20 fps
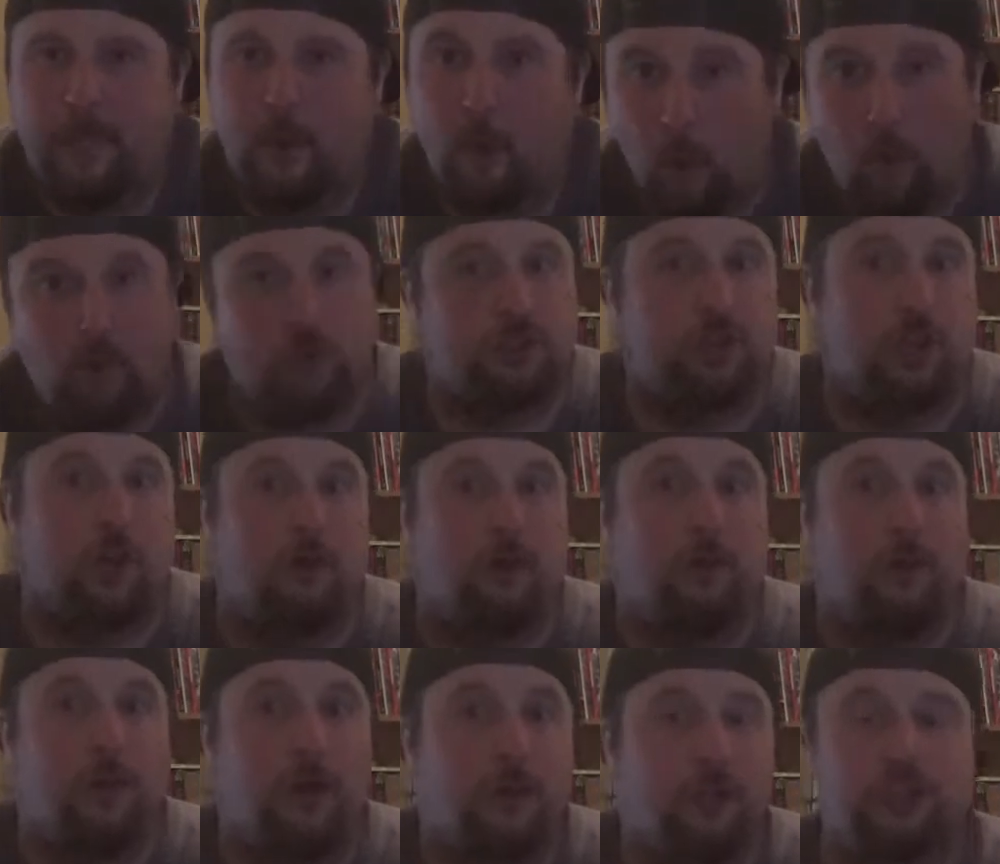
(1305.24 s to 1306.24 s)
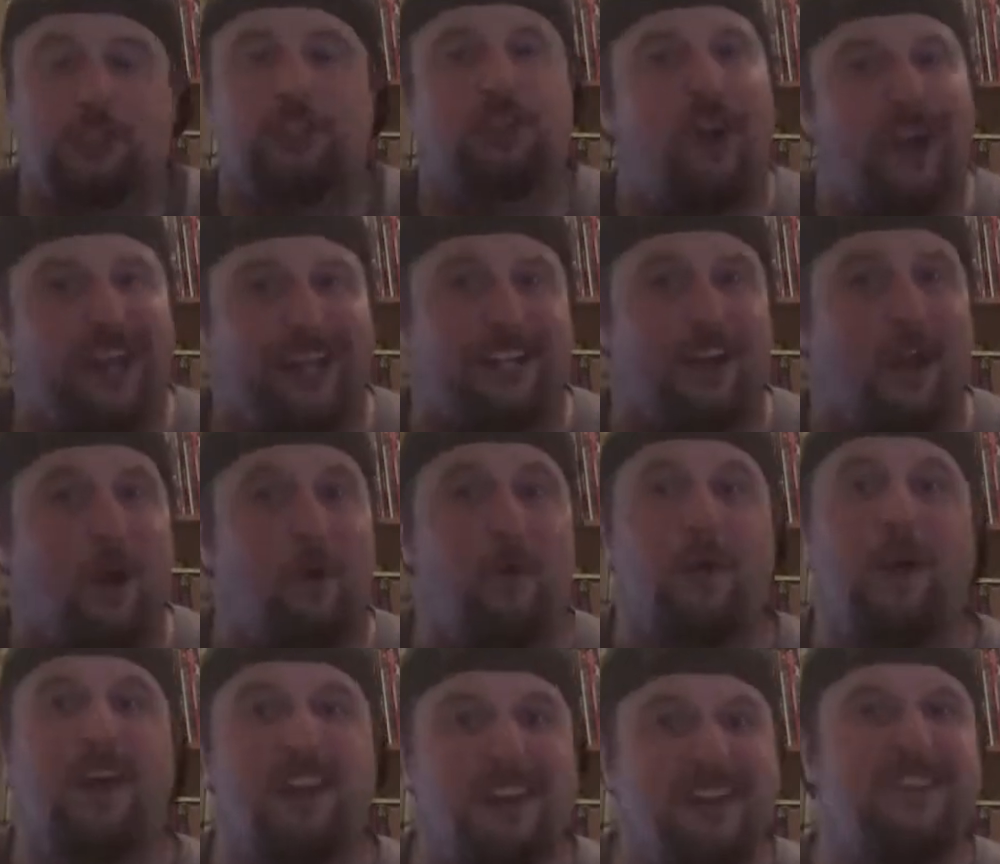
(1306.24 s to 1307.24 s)
Also, side
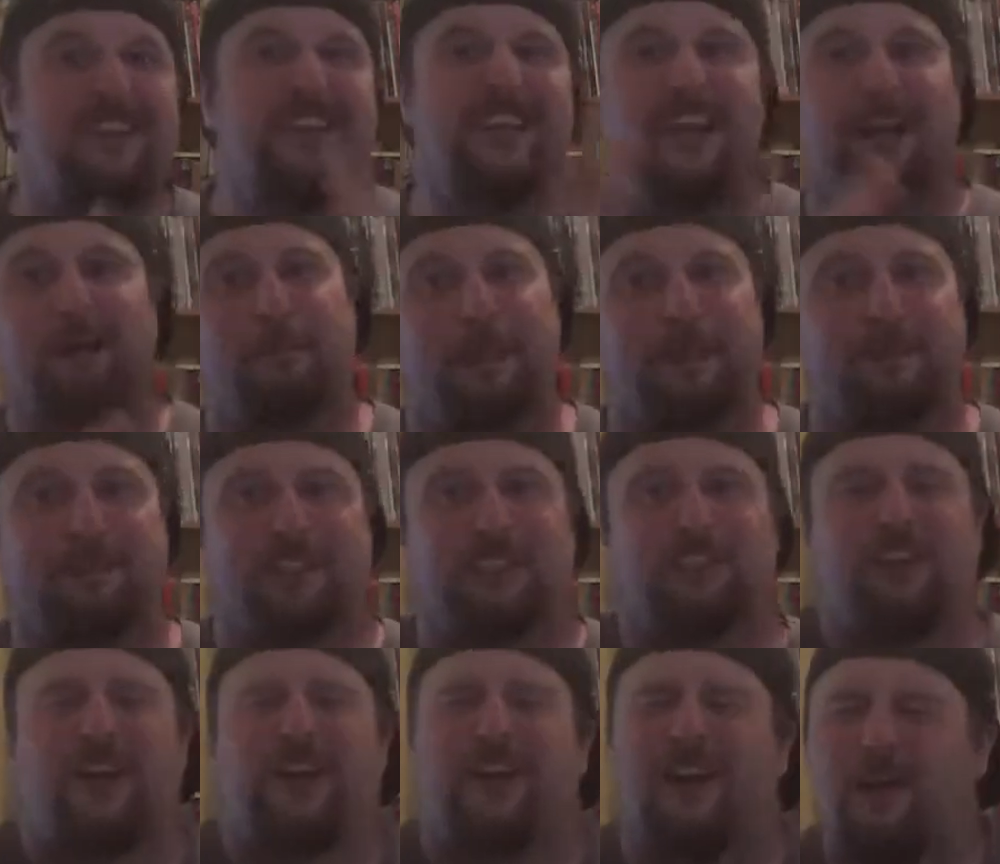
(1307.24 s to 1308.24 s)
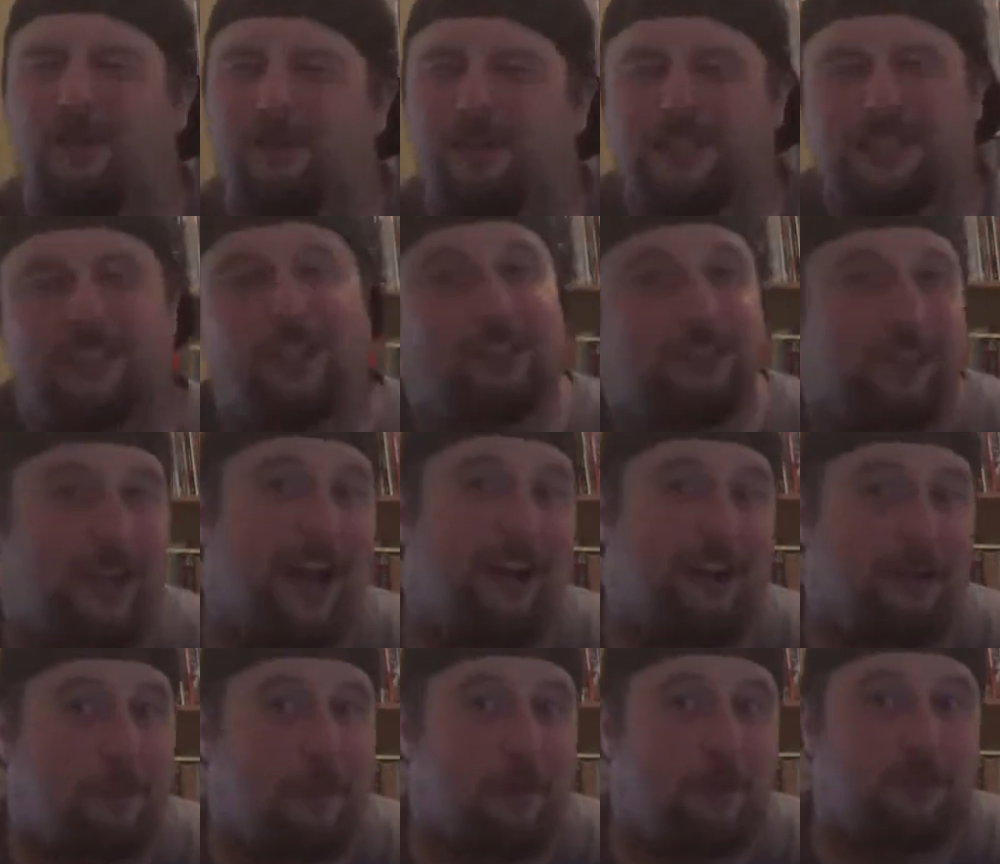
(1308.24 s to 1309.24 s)
note, little bit of a side note, this goes to
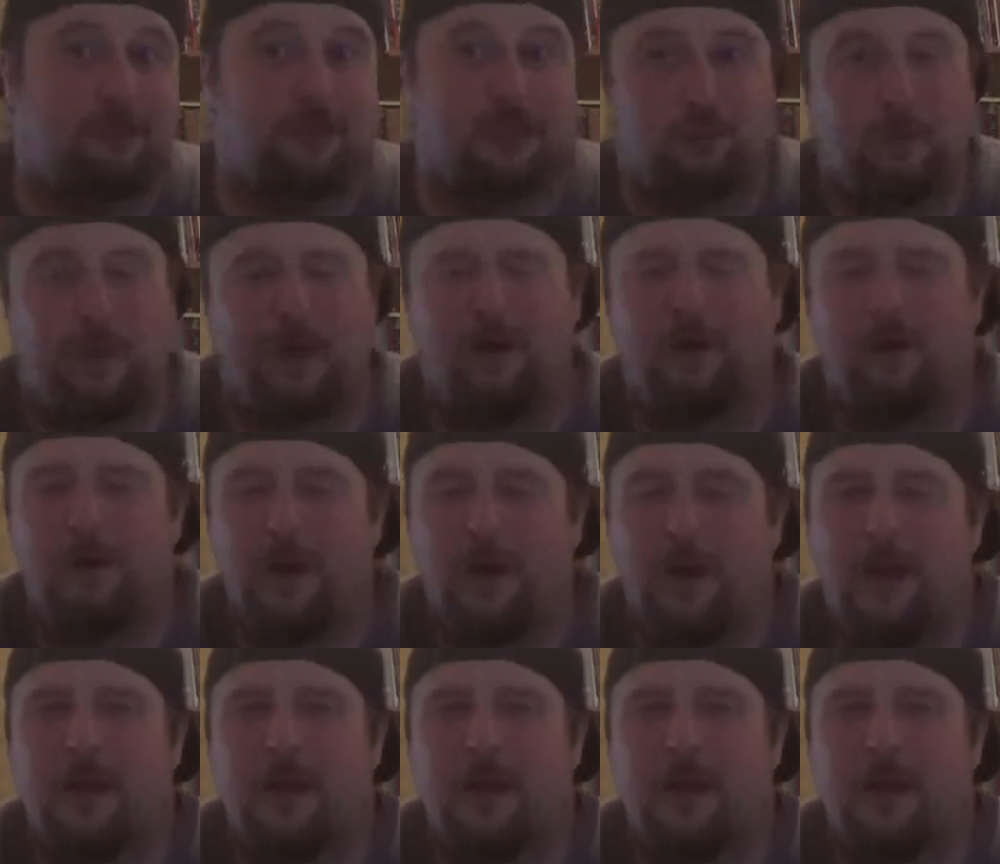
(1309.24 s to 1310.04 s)
Harry Potter as well.